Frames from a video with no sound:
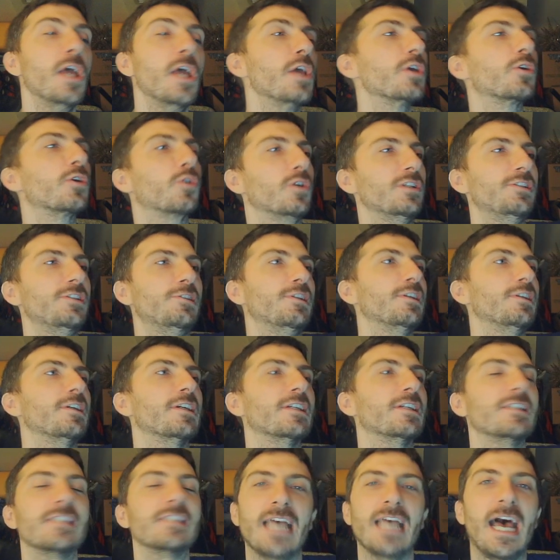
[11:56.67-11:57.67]
Christian
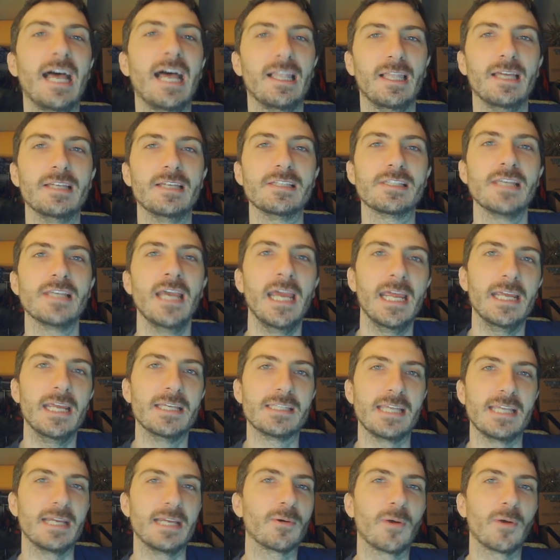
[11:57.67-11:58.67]
Gonzalez
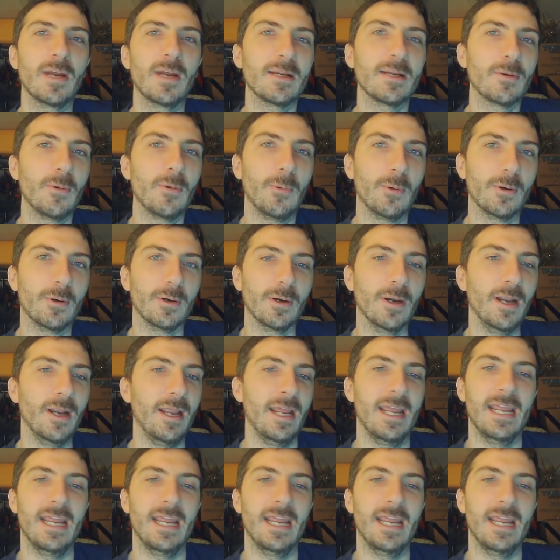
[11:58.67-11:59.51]
is a great corner.